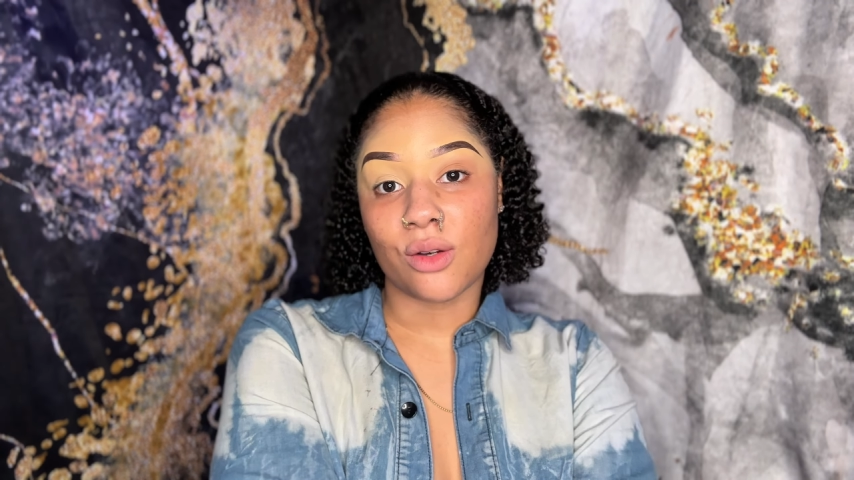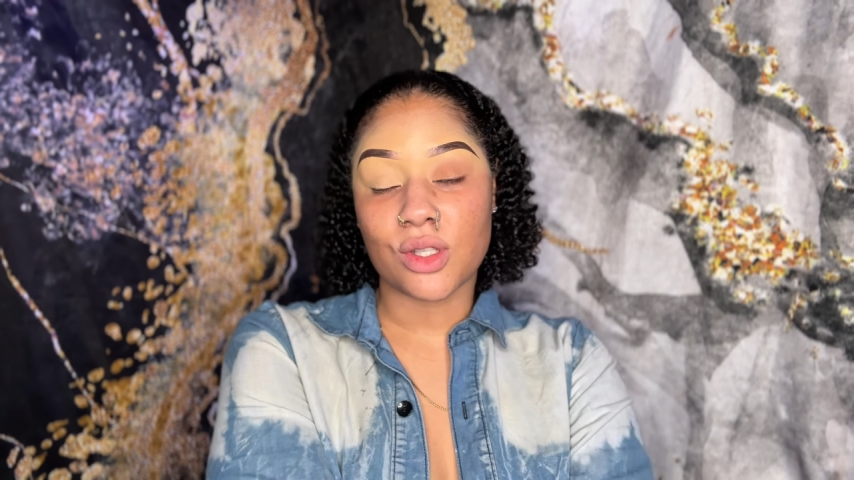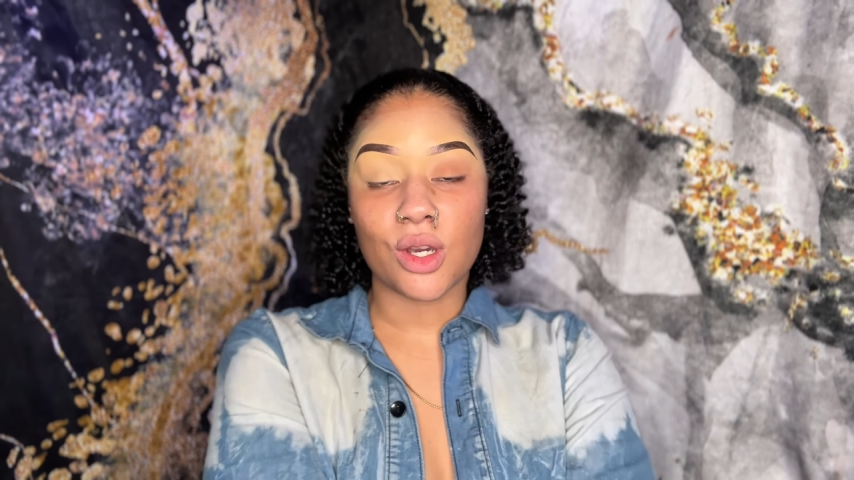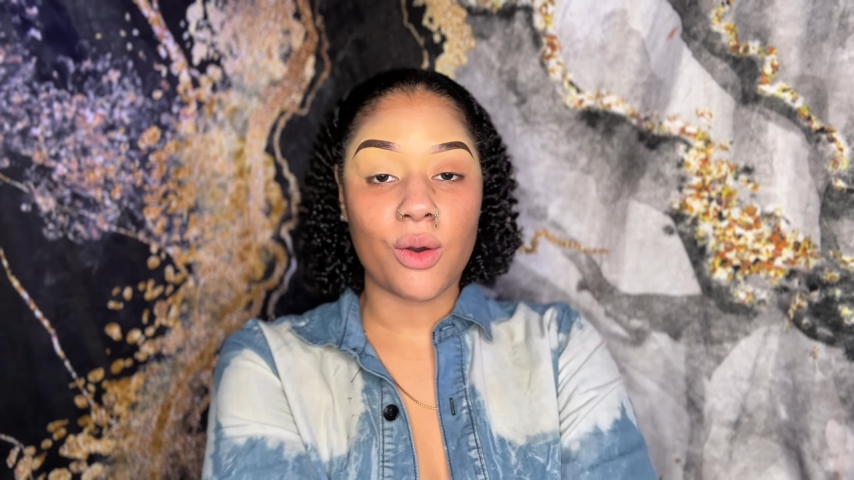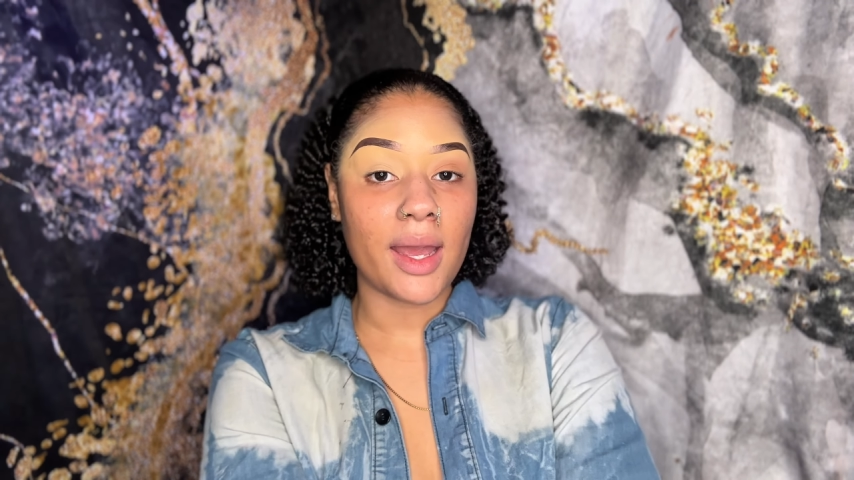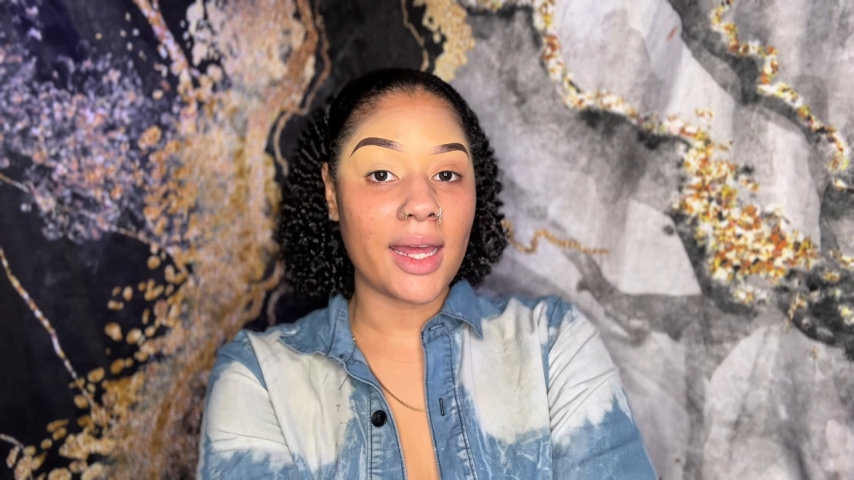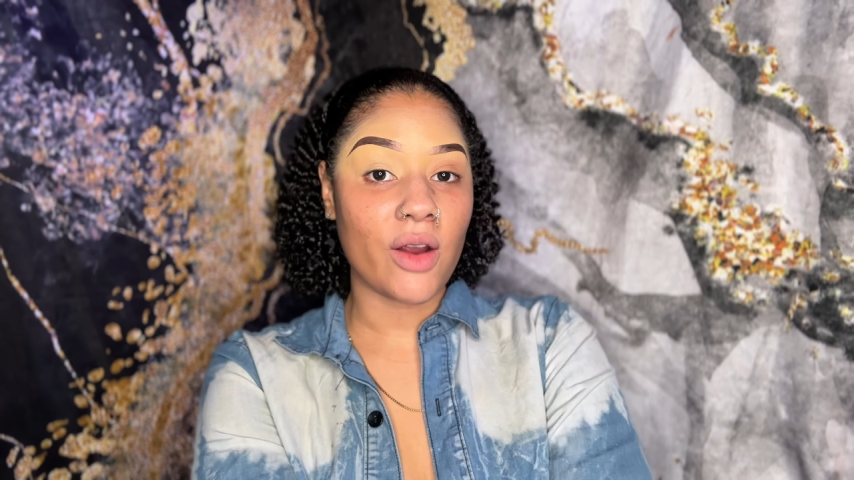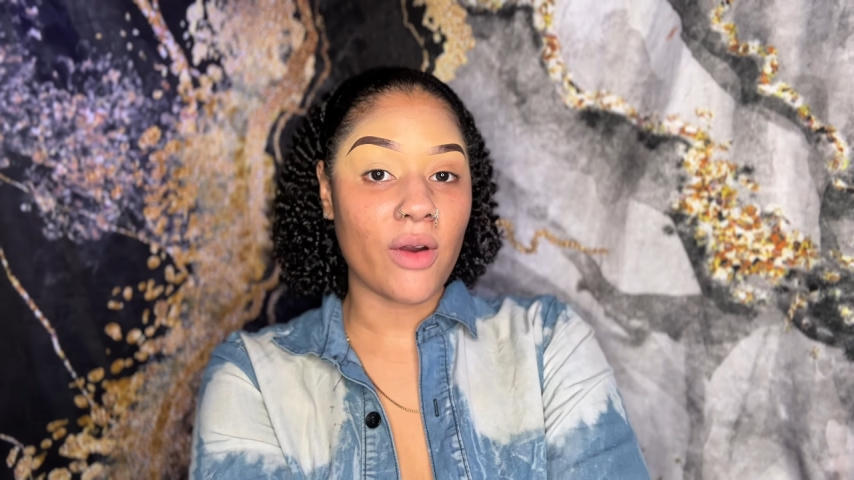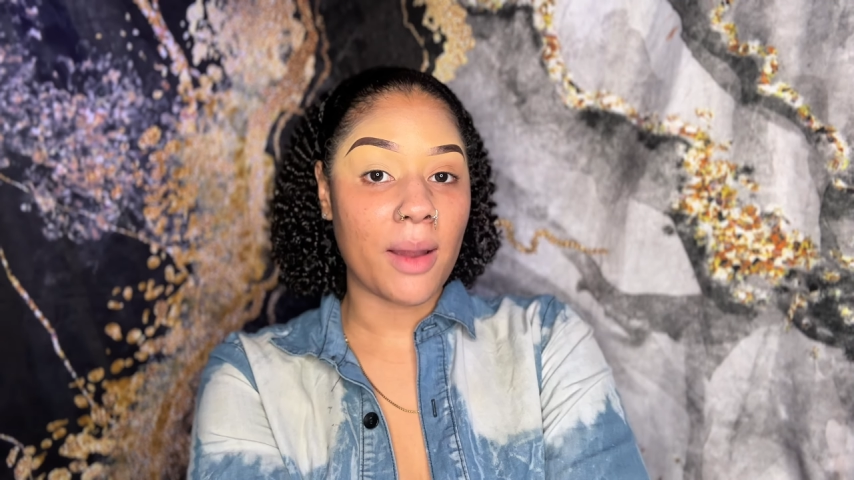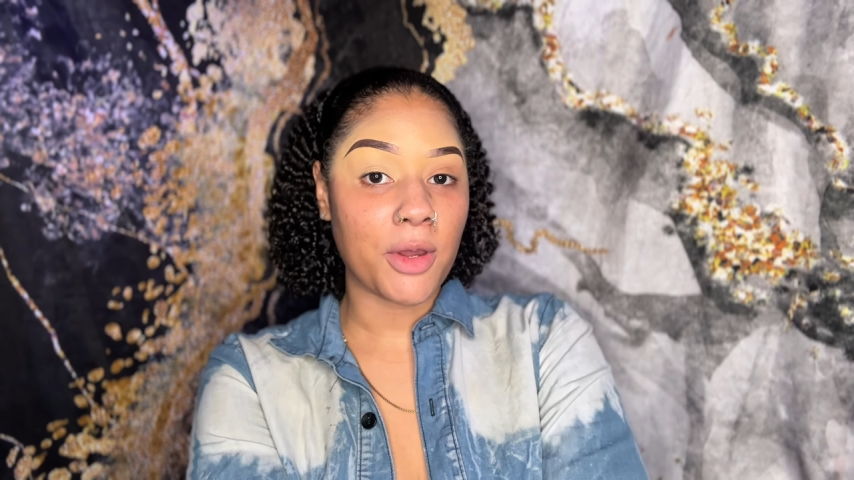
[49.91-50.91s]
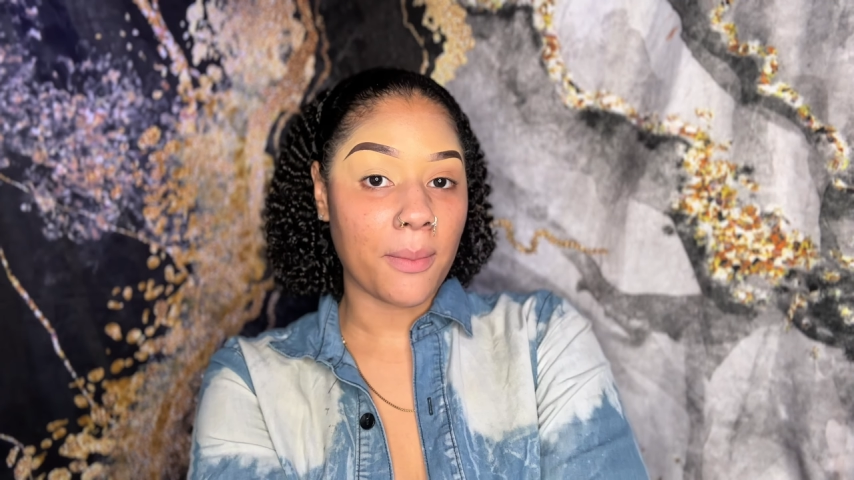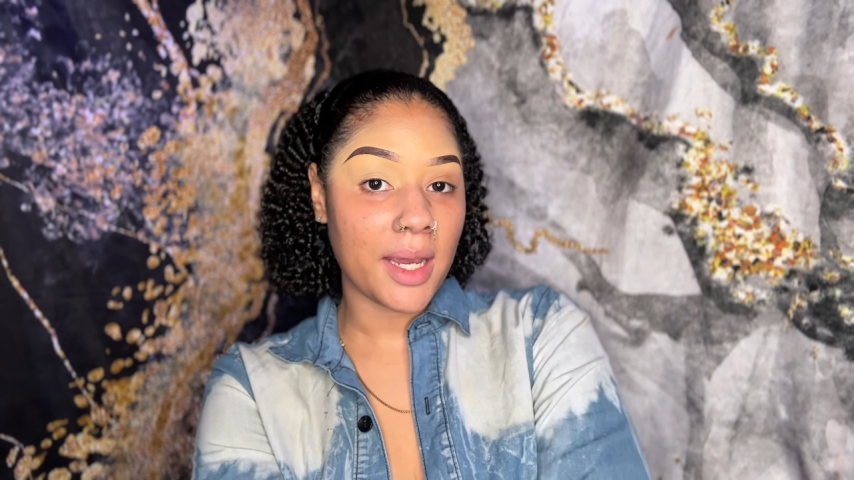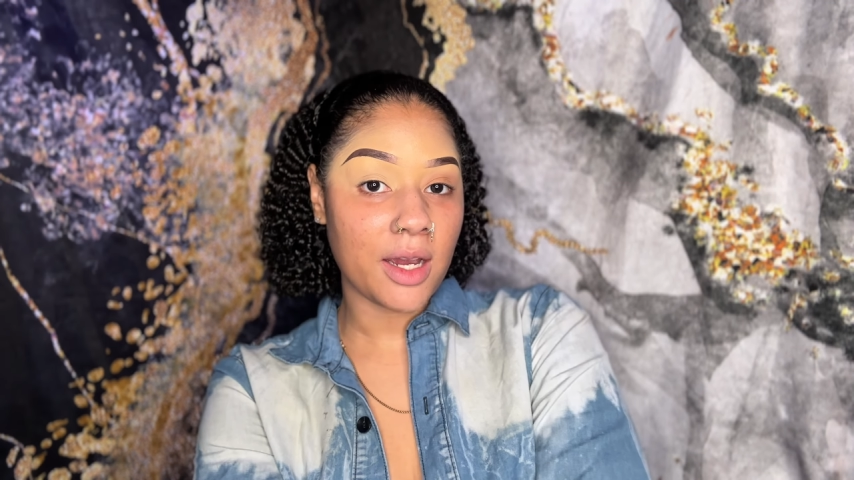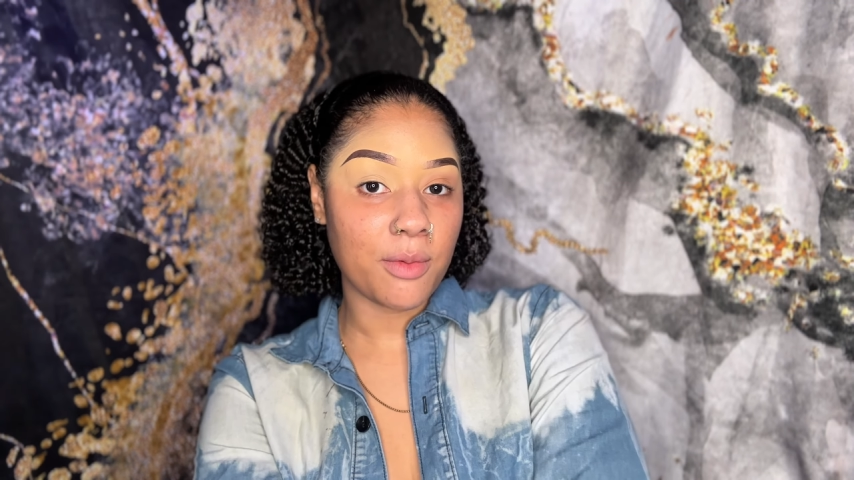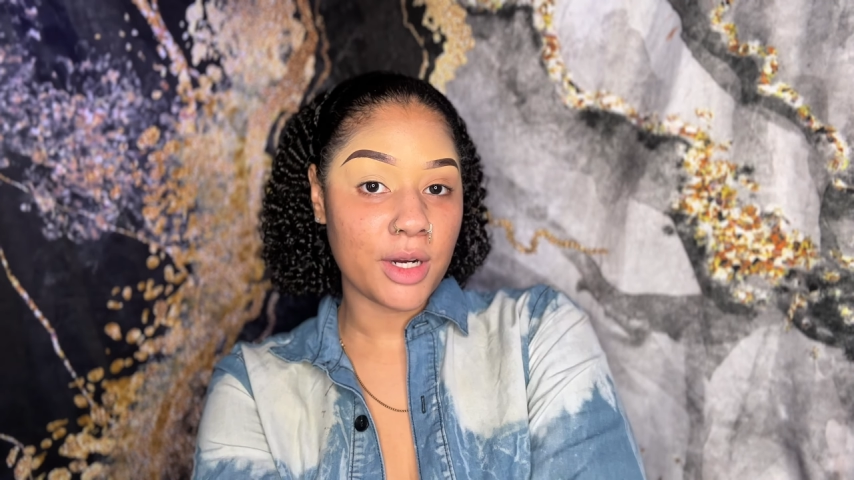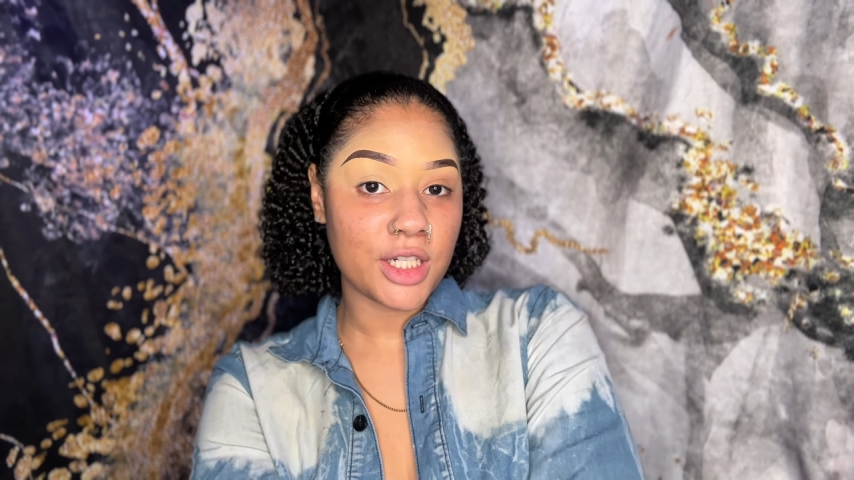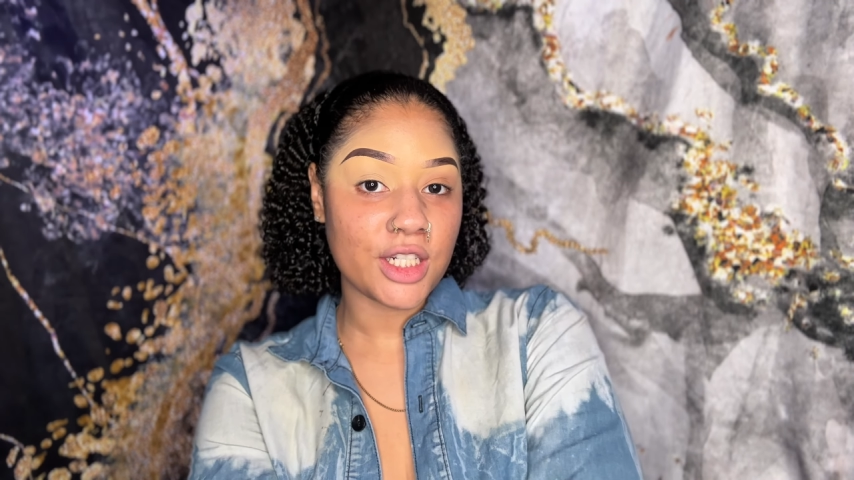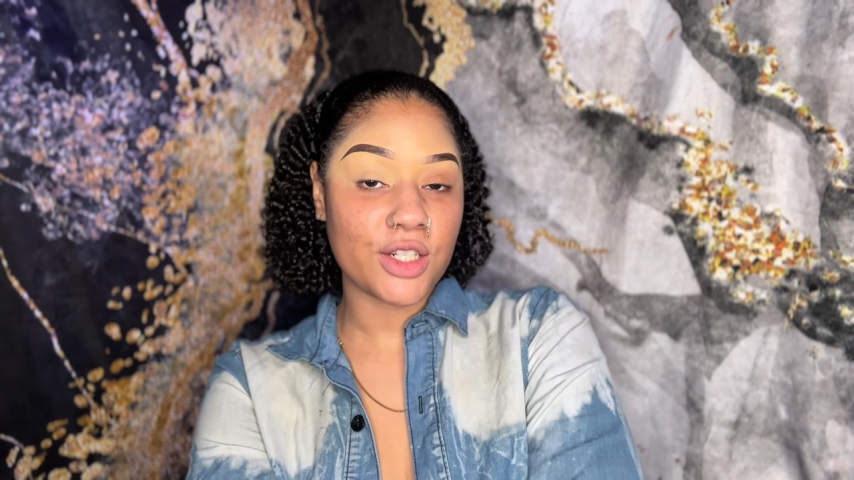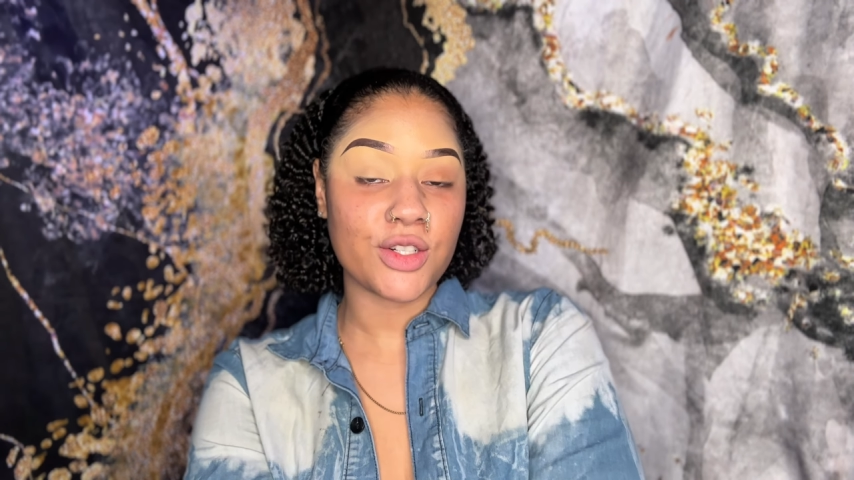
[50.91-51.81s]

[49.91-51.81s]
so go ahead and grab your makeup brushes,